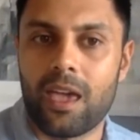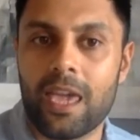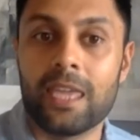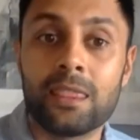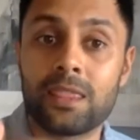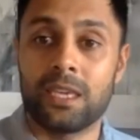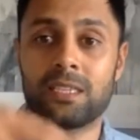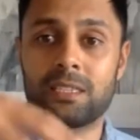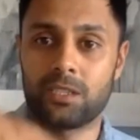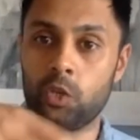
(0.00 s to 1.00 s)
In
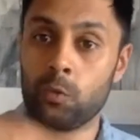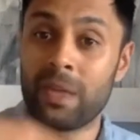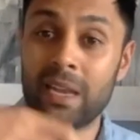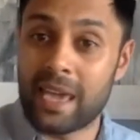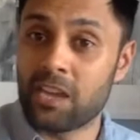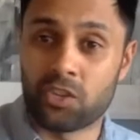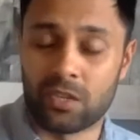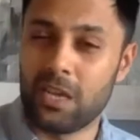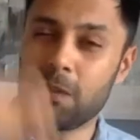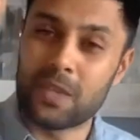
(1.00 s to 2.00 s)
this
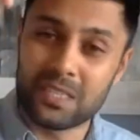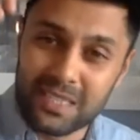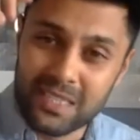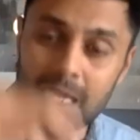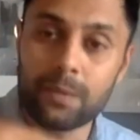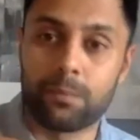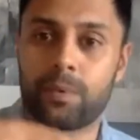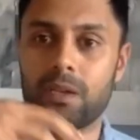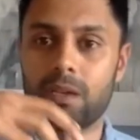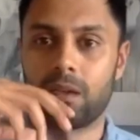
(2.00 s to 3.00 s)
humiliation, in this deep
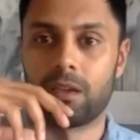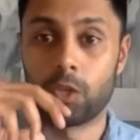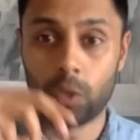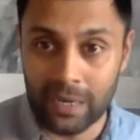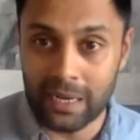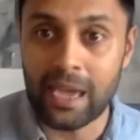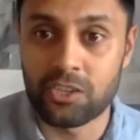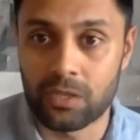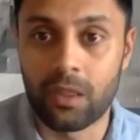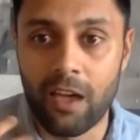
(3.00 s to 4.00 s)

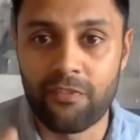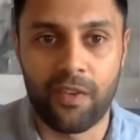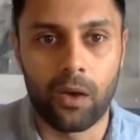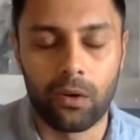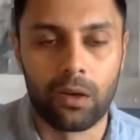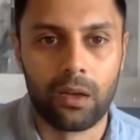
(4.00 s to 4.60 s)
humiliation that I felt